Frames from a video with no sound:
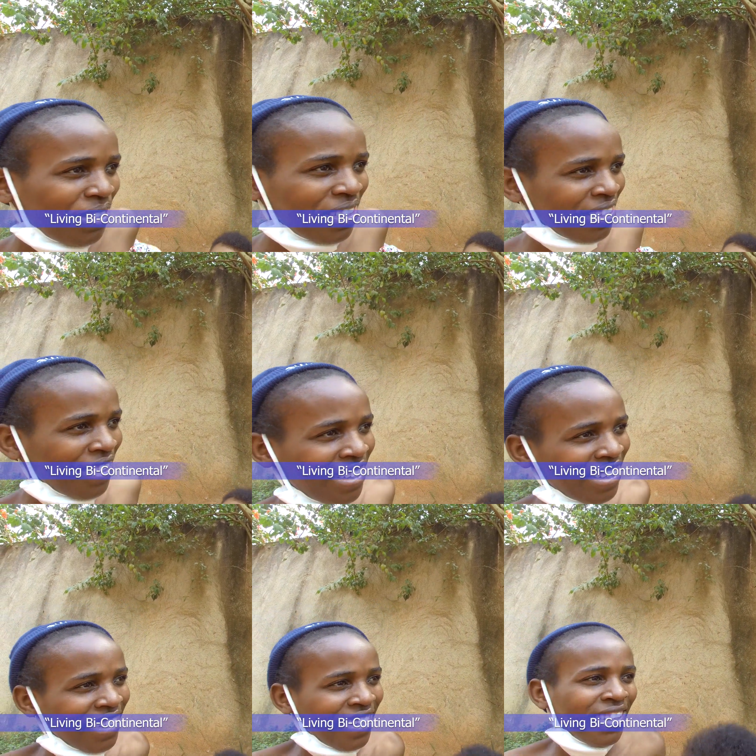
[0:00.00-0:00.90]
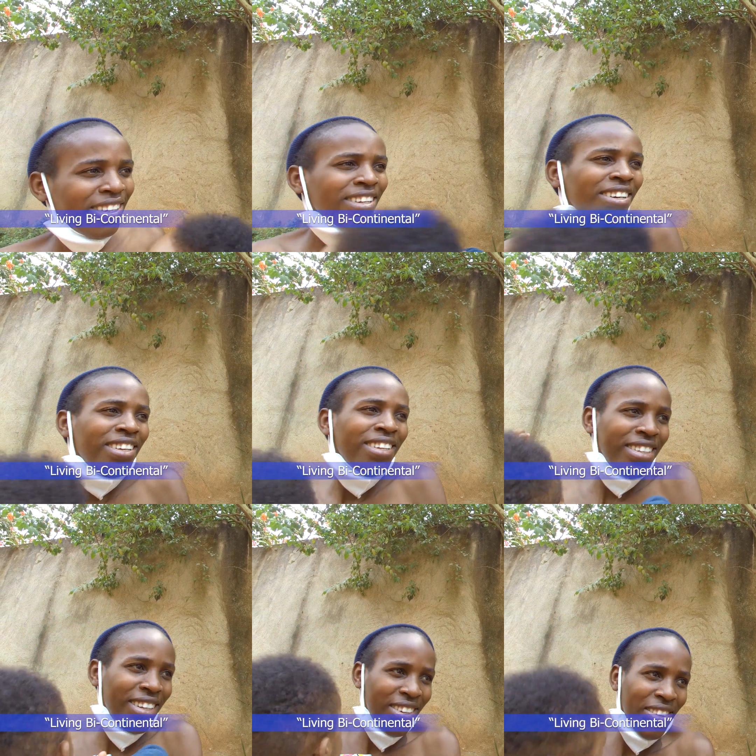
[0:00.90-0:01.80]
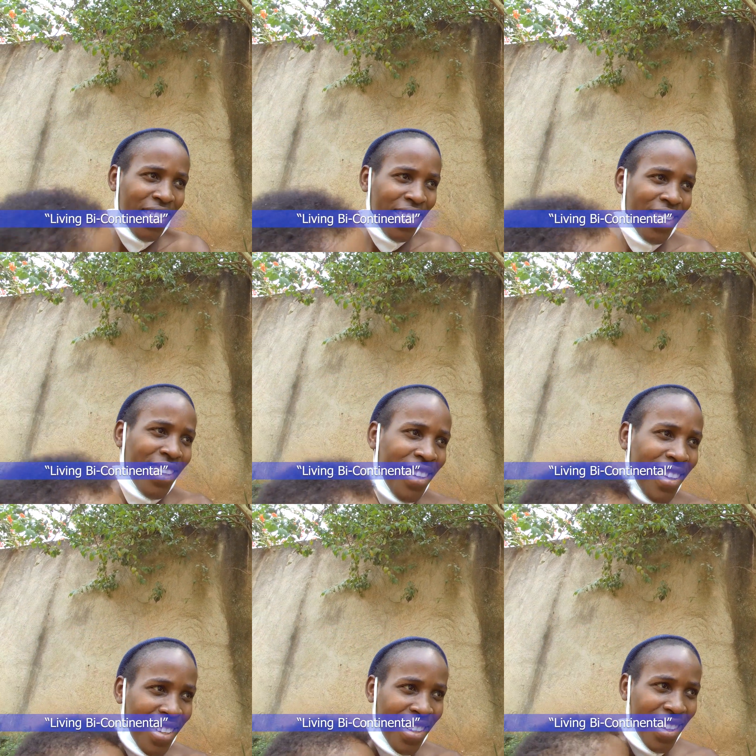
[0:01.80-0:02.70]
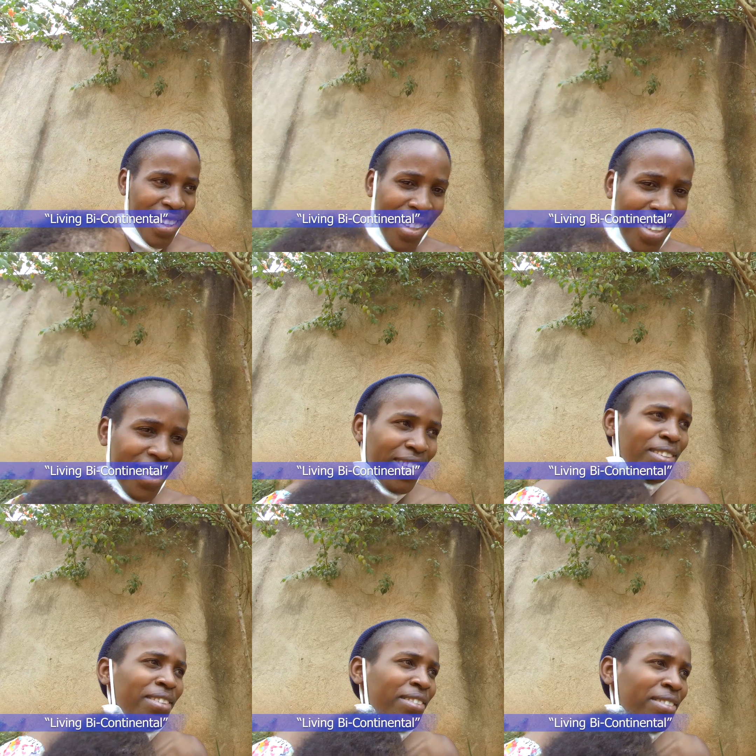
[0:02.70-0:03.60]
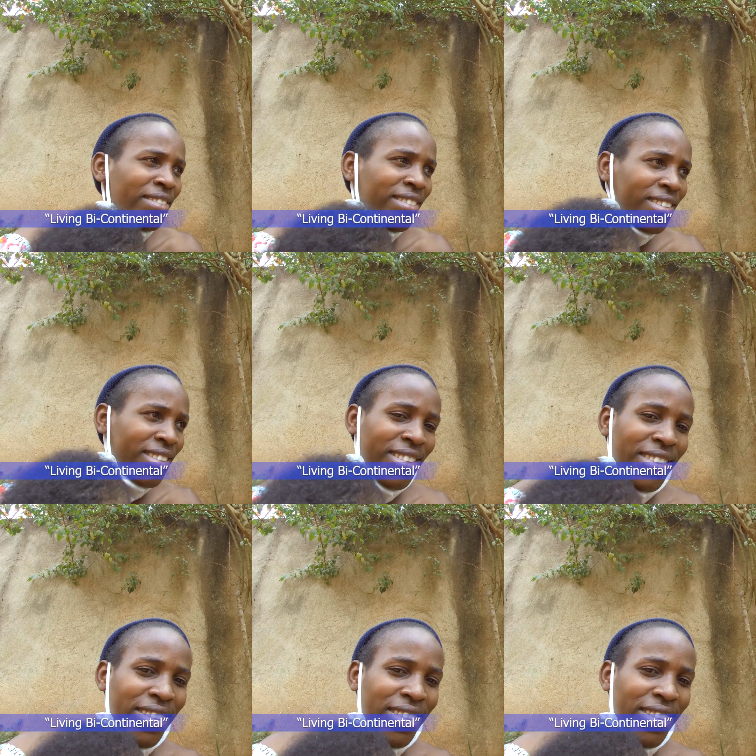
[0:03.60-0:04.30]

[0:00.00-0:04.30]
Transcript: So someone died from COVID. Now, this is scary.